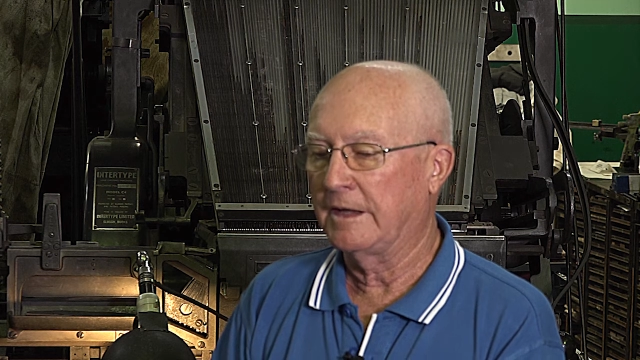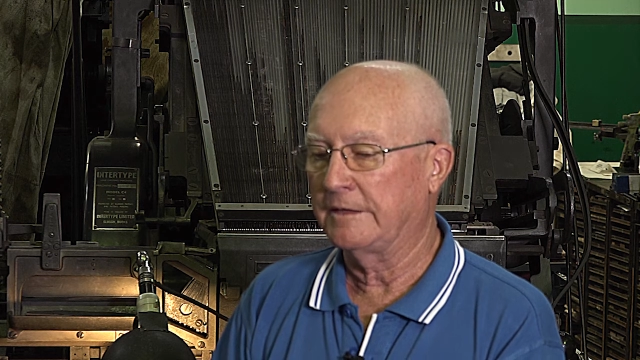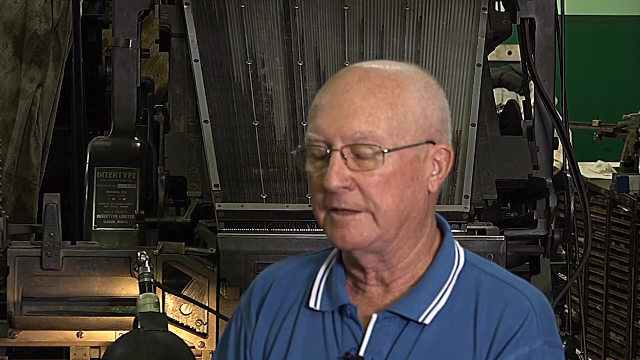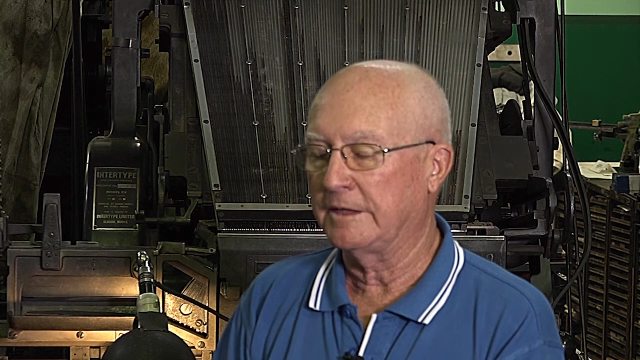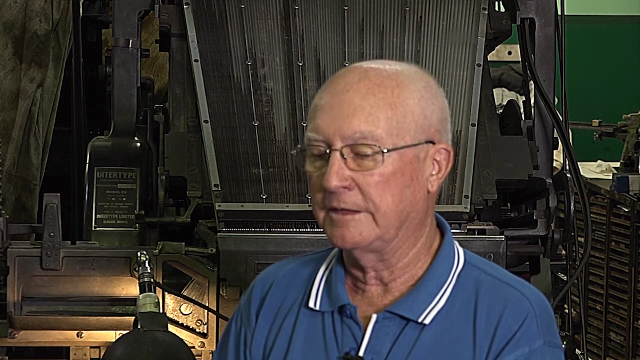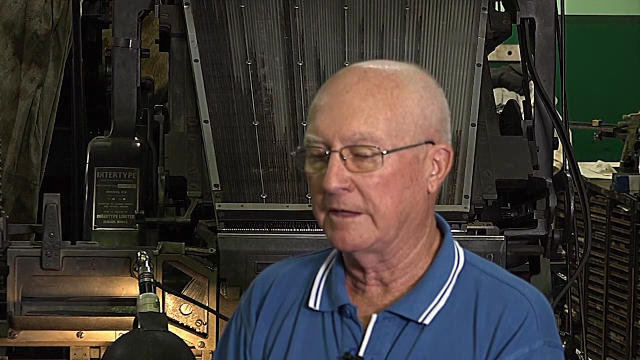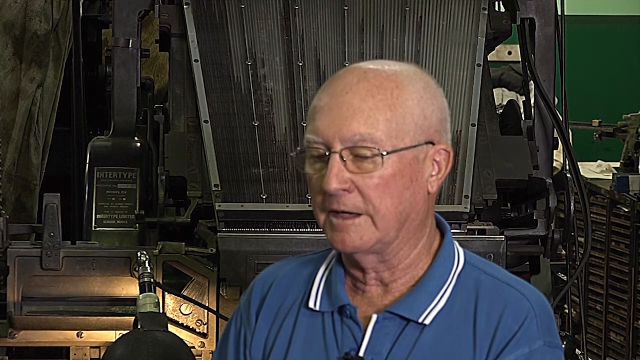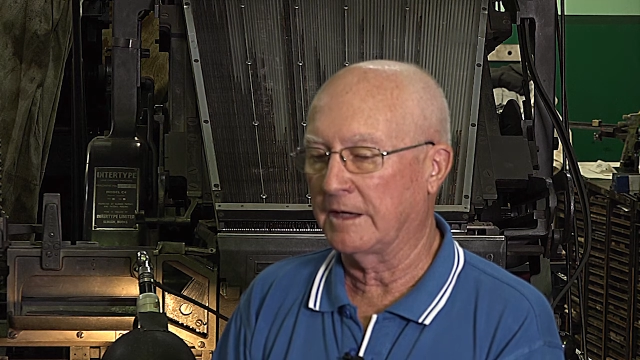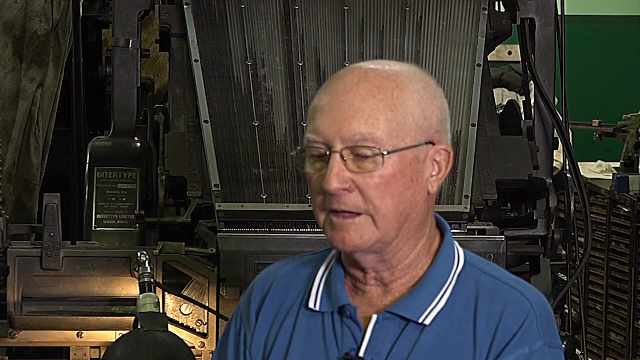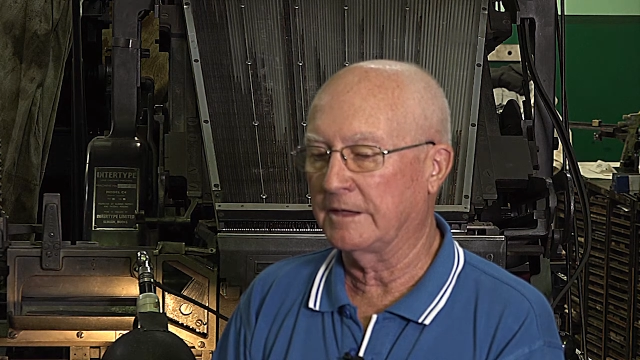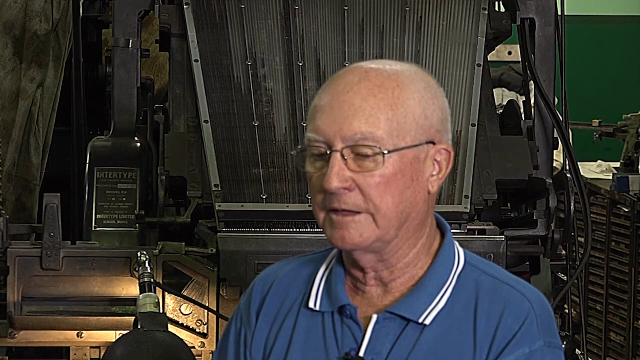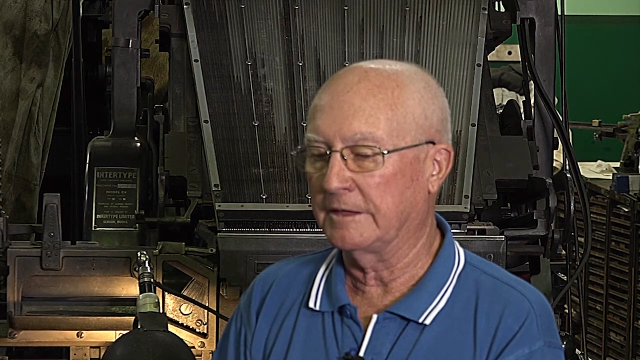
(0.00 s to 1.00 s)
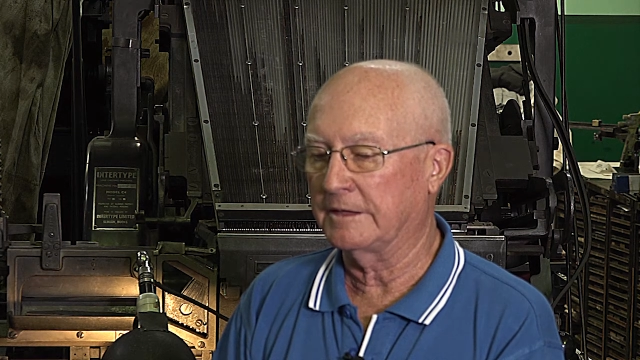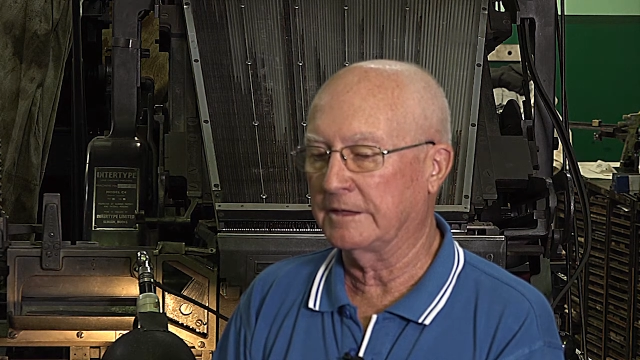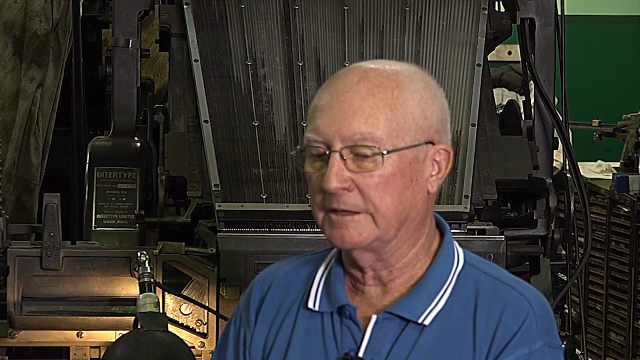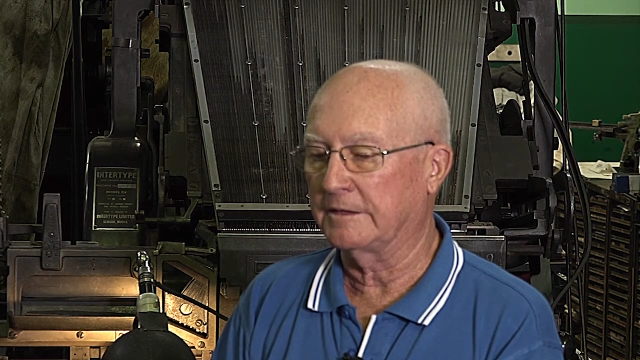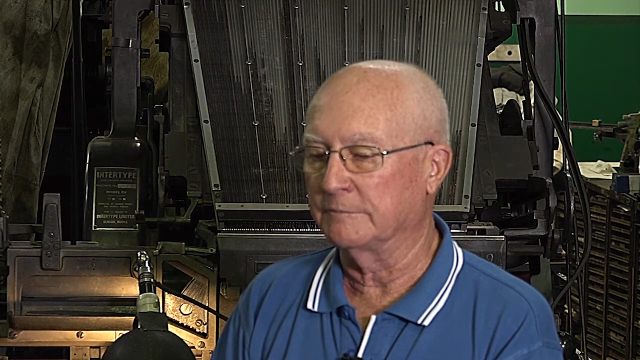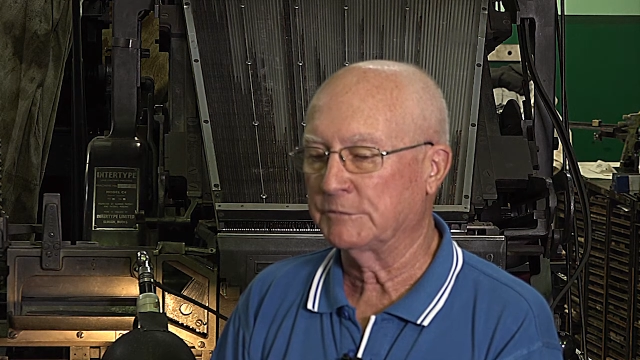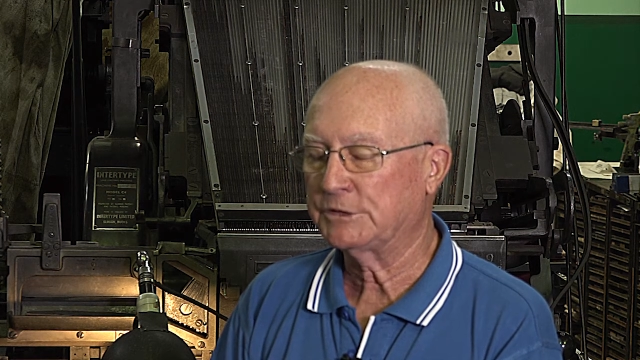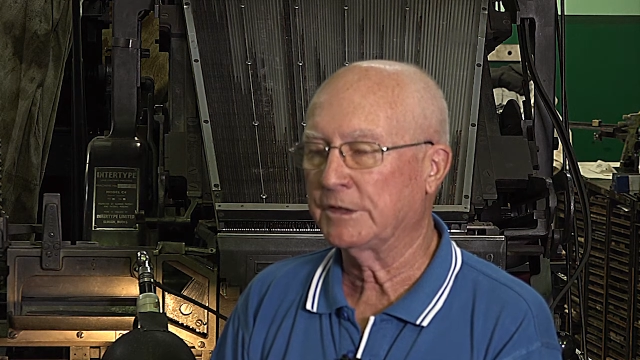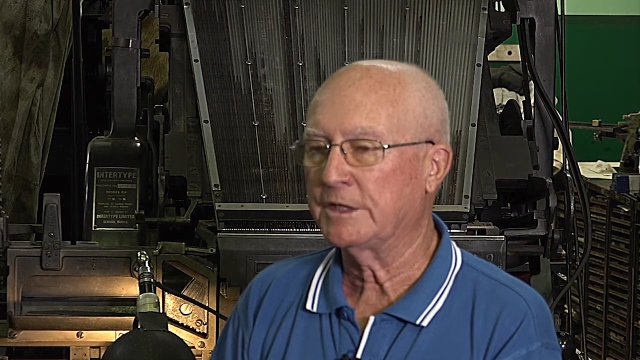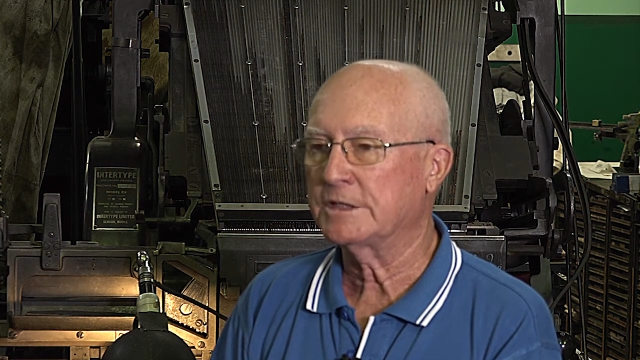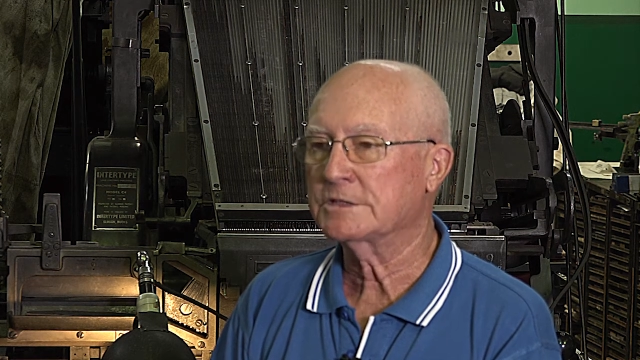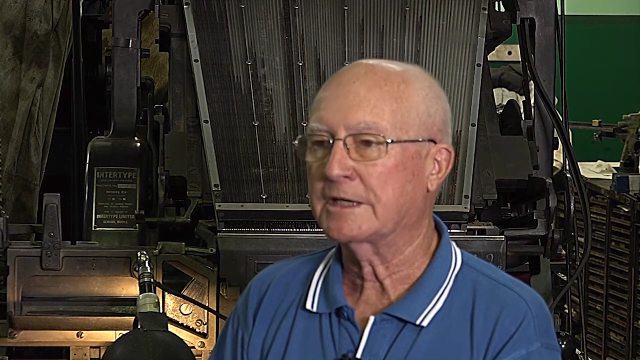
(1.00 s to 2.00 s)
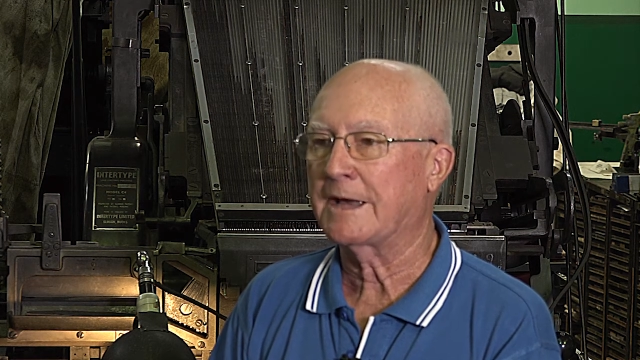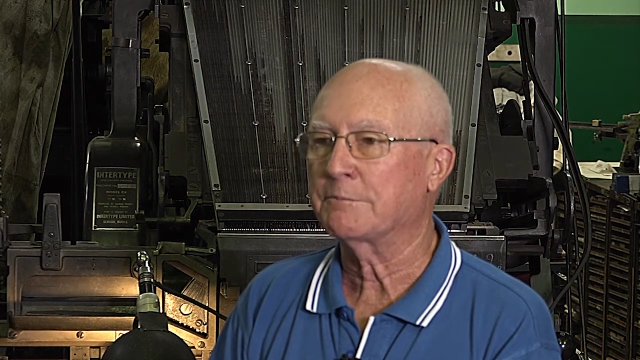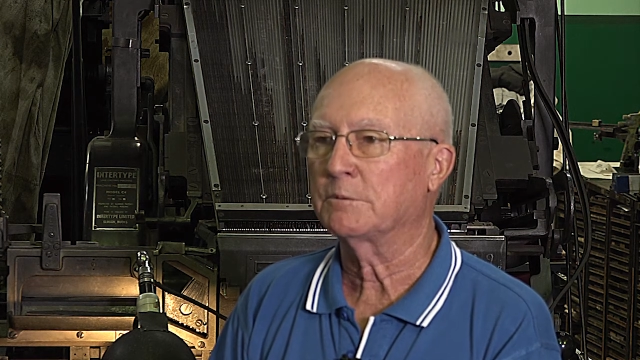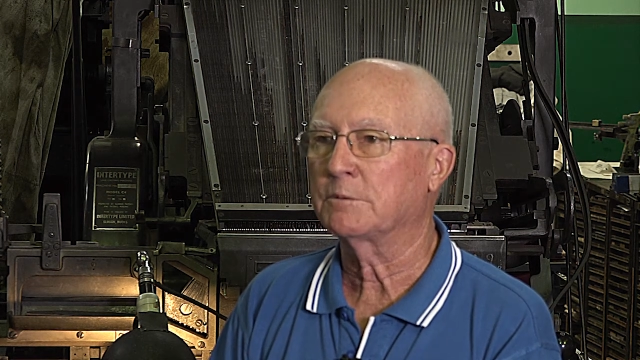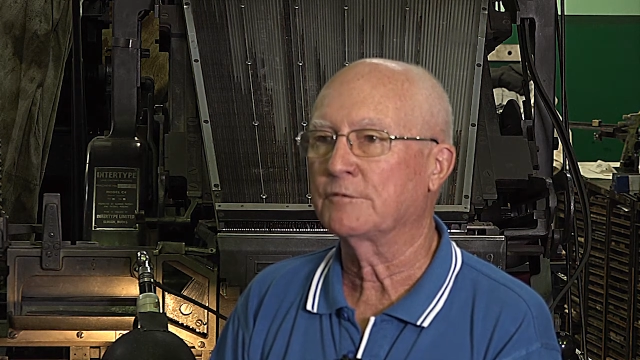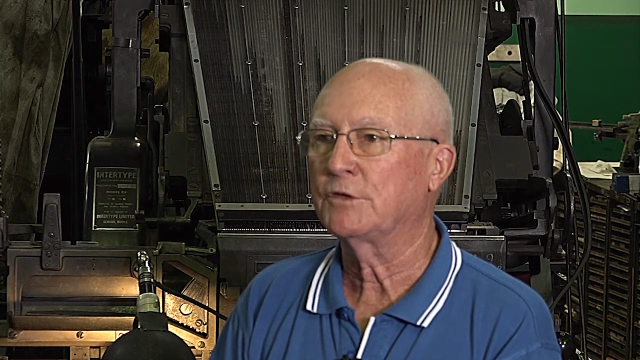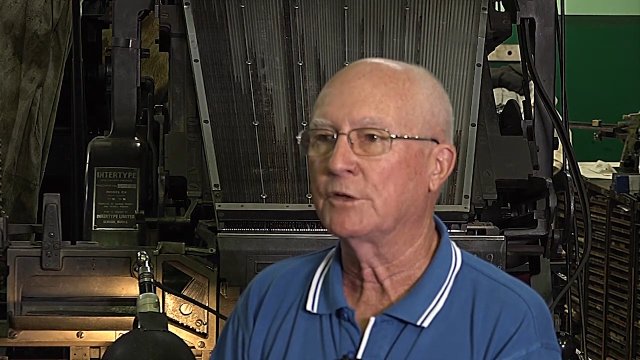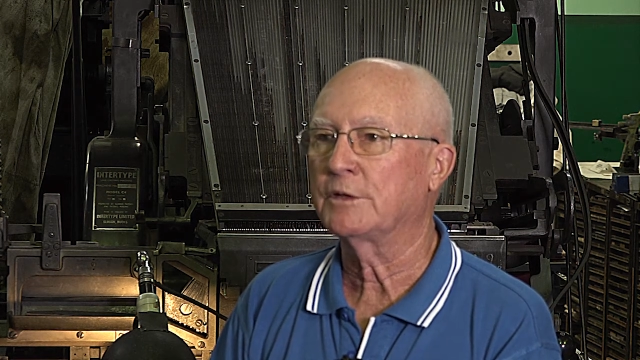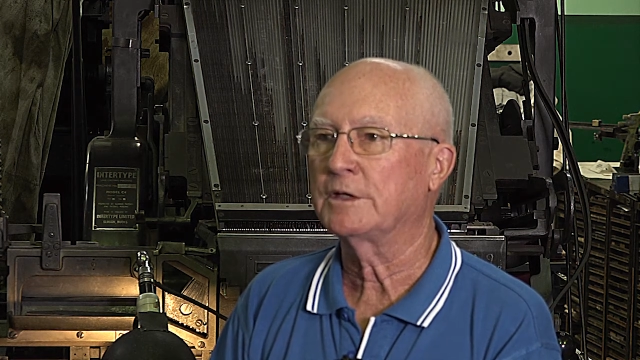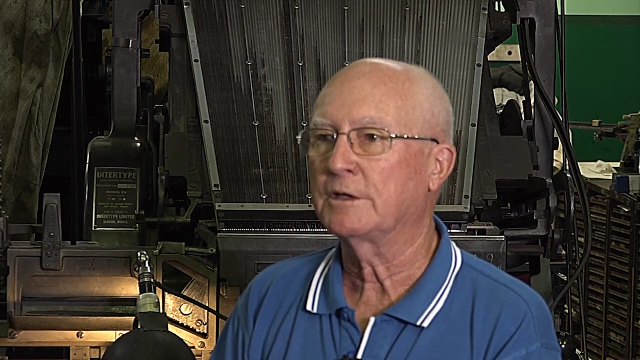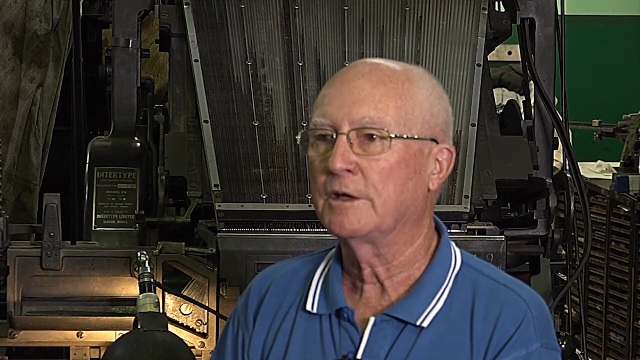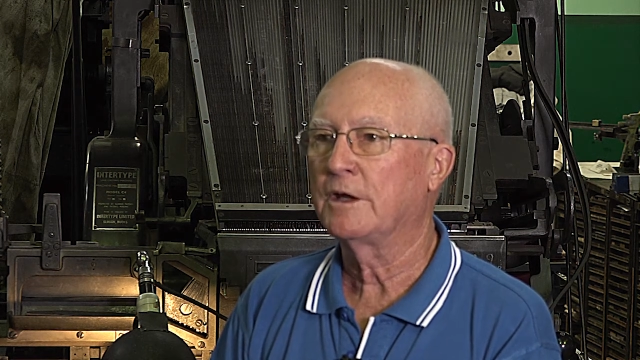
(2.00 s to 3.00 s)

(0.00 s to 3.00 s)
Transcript: The machine is capable of doing